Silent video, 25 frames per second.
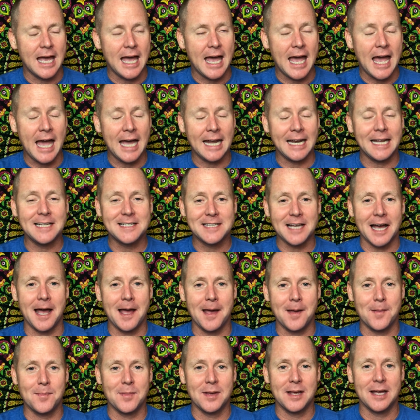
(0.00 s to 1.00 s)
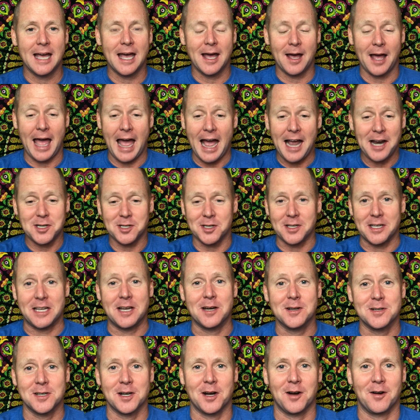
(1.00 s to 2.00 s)
anytime, actually,
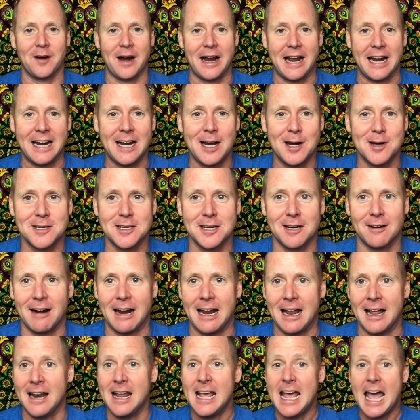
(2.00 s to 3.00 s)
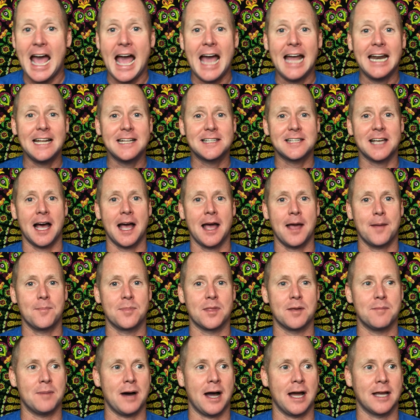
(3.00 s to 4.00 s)
here's a great, anytime
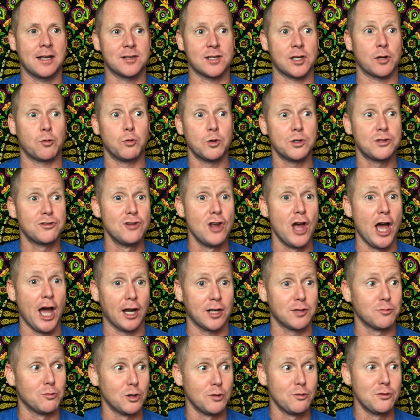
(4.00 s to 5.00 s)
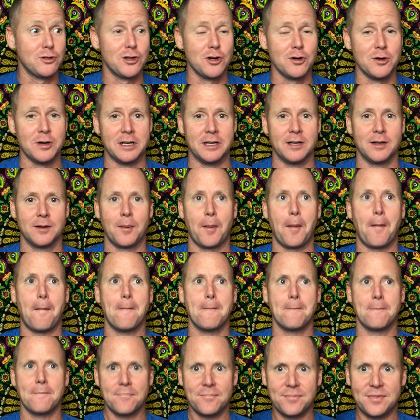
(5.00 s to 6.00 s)
the mind is like, what's next? What are we doing?
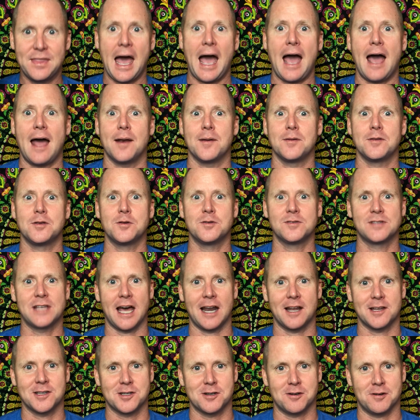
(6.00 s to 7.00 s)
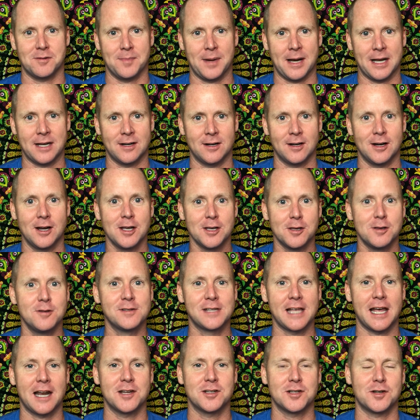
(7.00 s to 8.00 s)
Use that as your reminder. Use
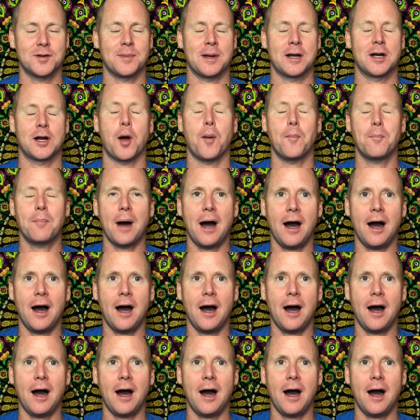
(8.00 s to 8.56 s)
that as your reminder. Go,